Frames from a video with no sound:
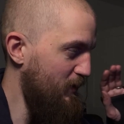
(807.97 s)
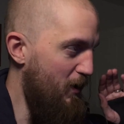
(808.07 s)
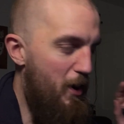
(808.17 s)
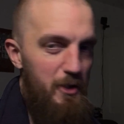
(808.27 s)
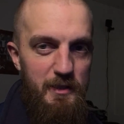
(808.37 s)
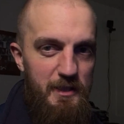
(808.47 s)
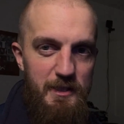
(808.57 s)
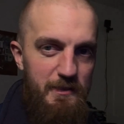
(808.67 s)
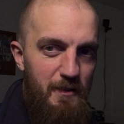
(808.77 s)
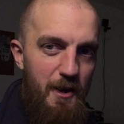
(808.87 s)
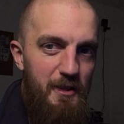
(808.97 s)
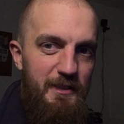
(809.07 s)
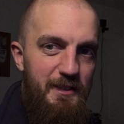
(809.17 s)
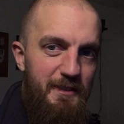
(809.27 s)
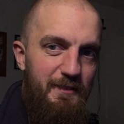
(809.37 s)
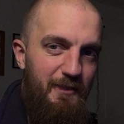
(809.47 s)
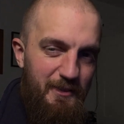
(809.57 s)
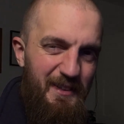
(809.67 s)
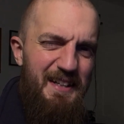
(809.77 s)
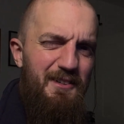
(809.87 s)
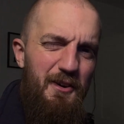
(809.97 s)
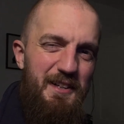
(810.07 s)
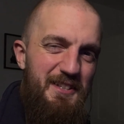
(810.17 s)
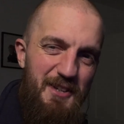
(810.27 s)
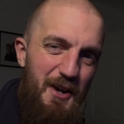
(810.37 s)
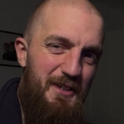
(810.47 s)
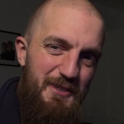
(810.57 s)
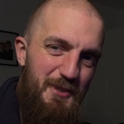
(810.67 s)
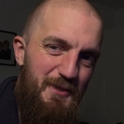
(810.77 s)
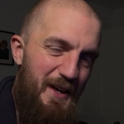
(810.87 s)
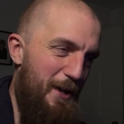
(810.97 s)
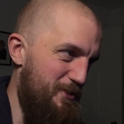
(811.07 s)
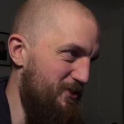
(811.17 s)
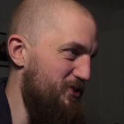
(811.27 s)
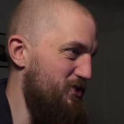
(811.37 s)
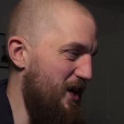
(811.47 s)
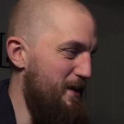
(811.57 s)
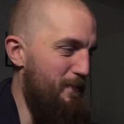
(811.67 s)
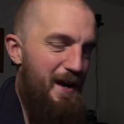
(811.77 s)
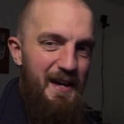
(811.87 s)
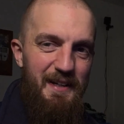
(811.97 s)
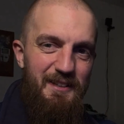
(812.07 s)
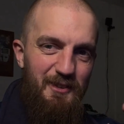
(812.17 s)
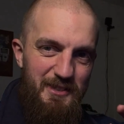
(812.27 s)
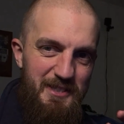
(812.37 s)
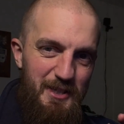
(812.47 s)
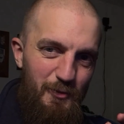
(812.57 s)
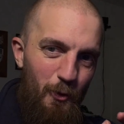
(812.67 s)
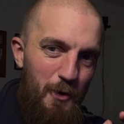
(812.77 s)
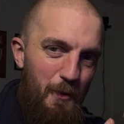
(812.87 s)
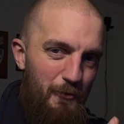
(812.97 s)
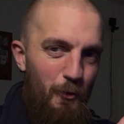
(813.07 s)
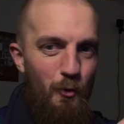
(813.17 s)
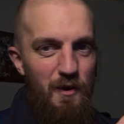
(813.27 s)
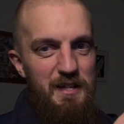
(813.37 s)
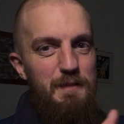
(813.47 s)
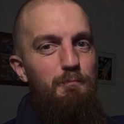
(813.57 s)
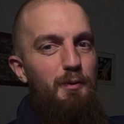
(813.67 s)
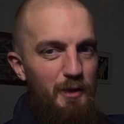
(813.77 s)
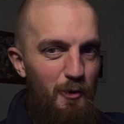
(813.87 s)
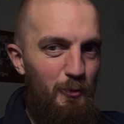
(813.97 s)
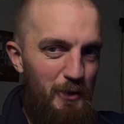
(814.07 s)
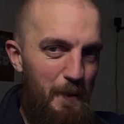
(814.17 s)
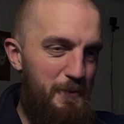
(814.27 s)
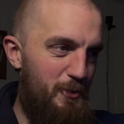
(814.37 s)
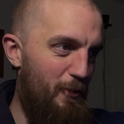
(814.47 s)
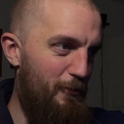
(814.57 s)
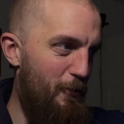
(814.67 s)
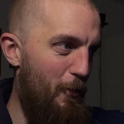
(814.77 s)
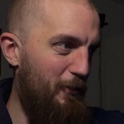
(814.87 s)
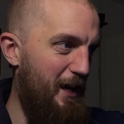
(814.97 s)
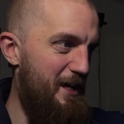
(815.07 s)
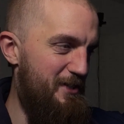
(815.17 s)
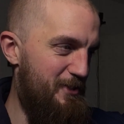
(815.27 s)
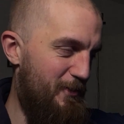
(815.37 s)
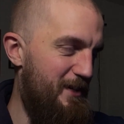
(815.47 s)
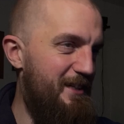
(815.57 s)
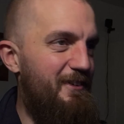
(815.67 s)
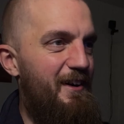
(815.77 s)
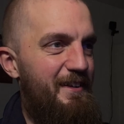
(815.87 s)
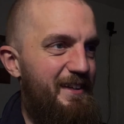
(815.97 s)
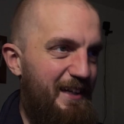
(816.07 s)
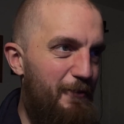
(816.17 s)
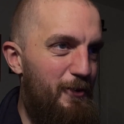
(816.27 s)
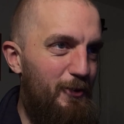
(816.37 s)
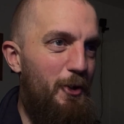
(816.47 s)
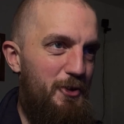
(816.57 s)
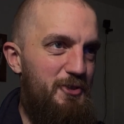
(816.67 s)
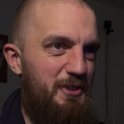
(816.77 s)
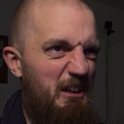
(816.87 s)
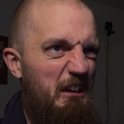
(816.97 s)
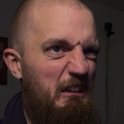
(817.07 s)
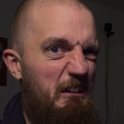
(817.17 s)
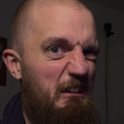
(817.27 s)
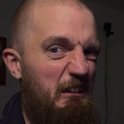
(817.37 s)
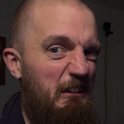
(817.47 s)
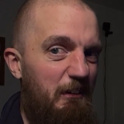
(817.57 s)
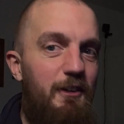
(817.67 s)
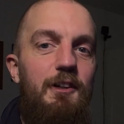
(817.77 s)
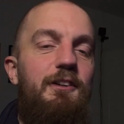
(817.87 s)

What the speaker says: early like late 90s, early 2000s JPEG, like 640 by 480 blown up to a 4K screen kind of thing. If it looks like that,